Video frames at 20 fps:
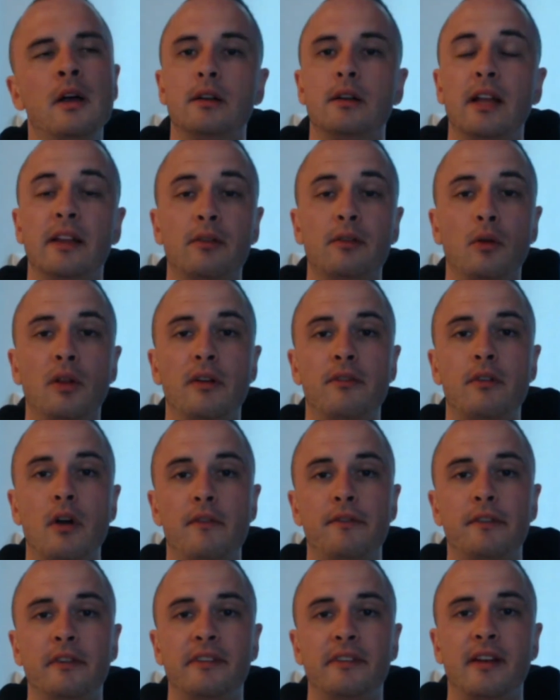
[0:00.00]
That's all I've got
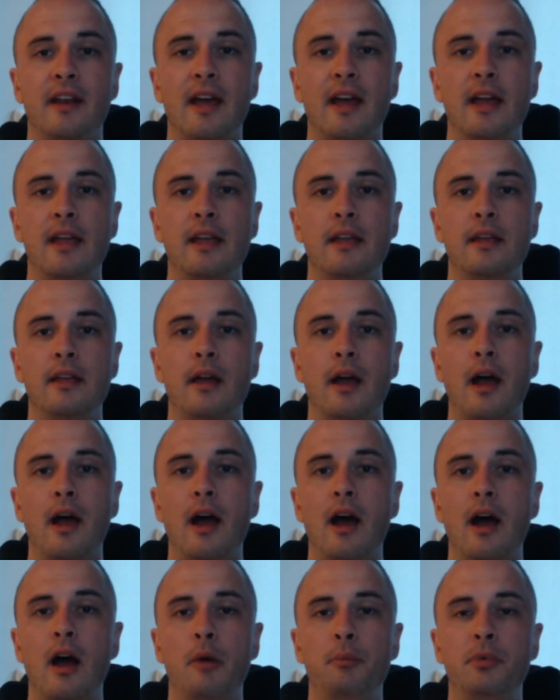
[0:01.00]
for today.
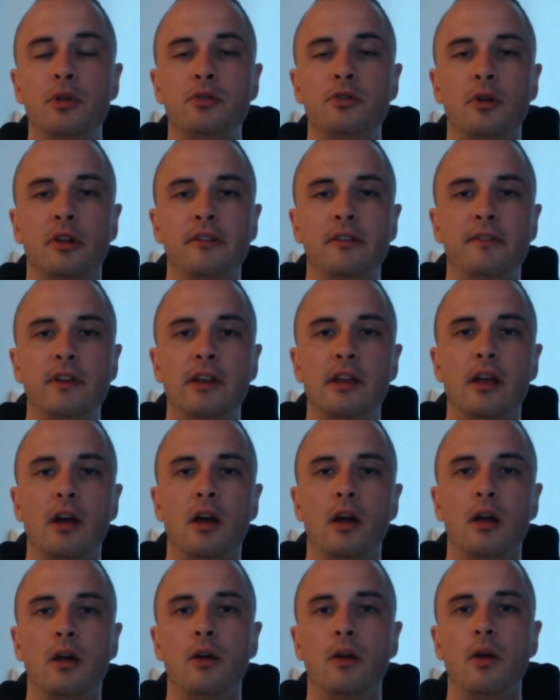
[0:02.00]
I hope you enjoyed the
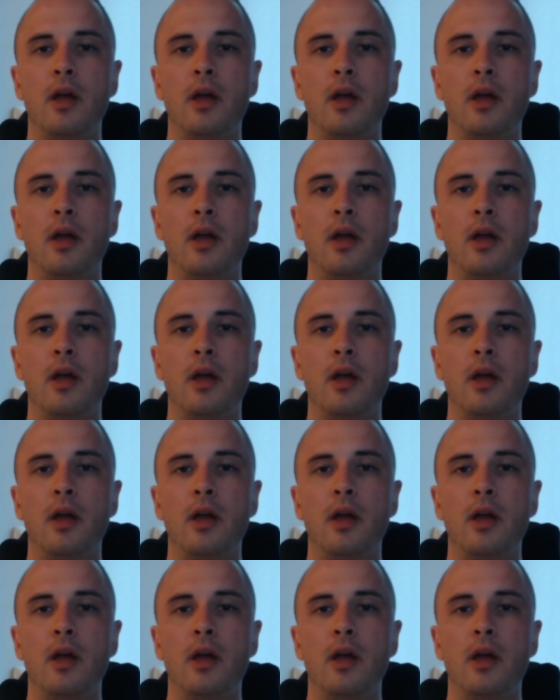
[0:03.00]
video,